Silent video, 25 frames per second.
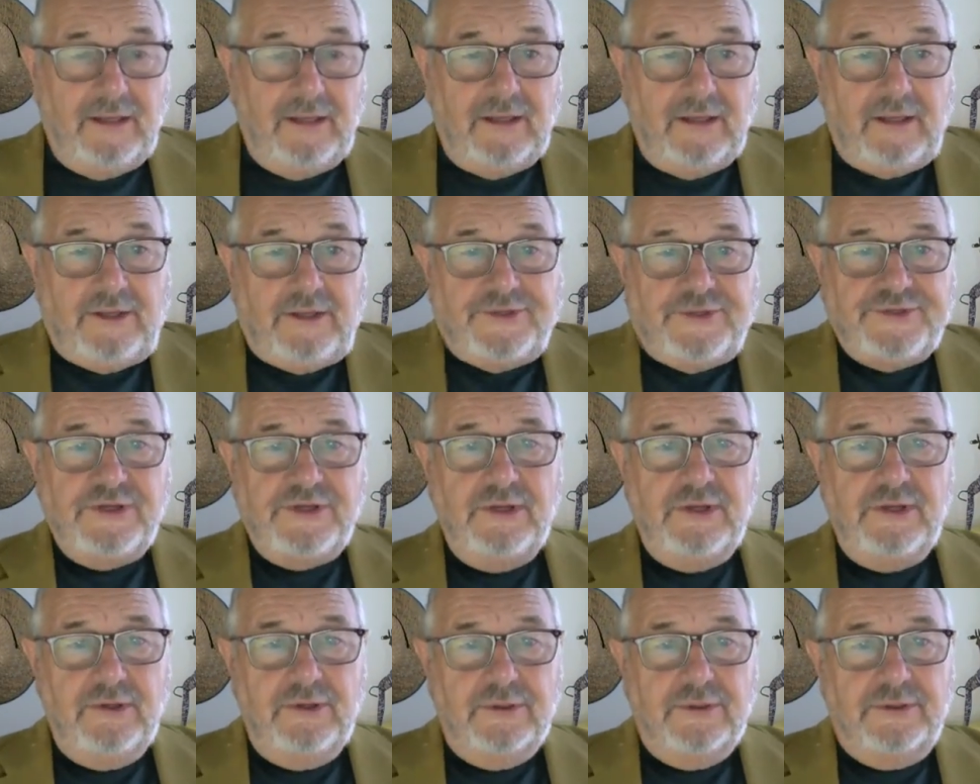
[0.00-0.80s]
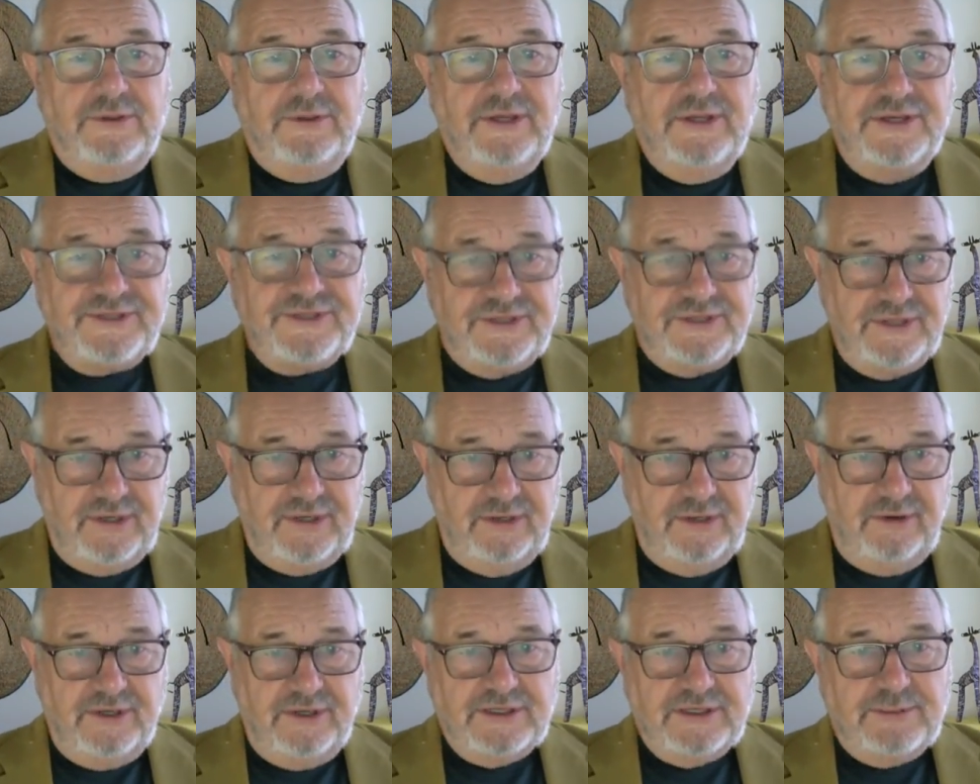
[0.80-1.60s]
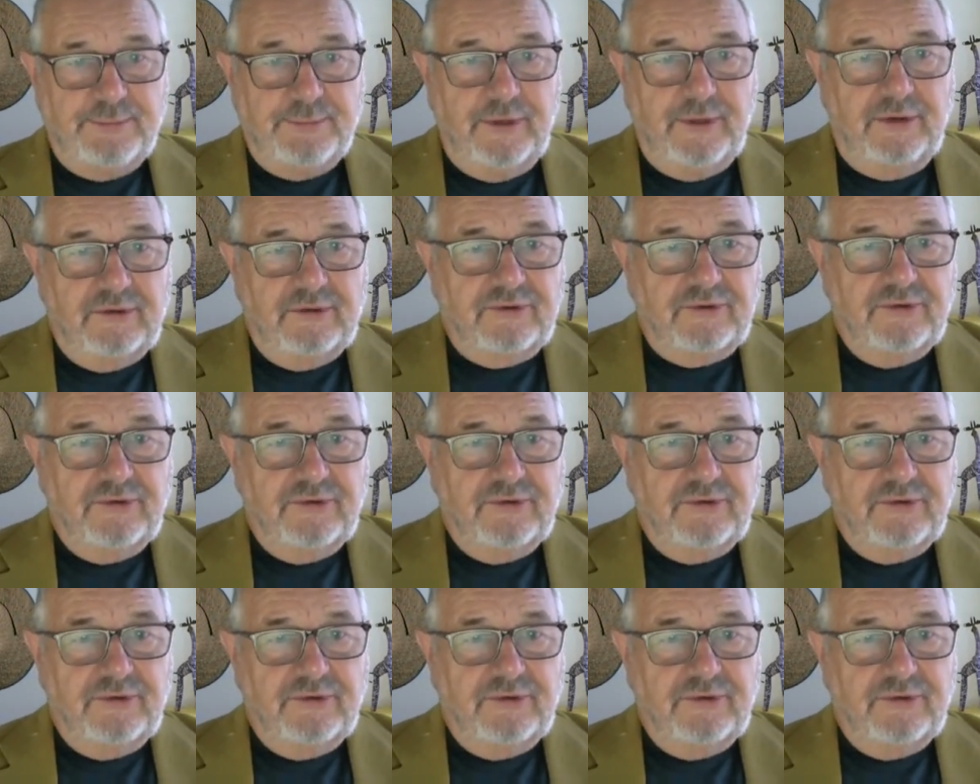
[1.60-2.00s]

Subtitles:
So yesterday I spoke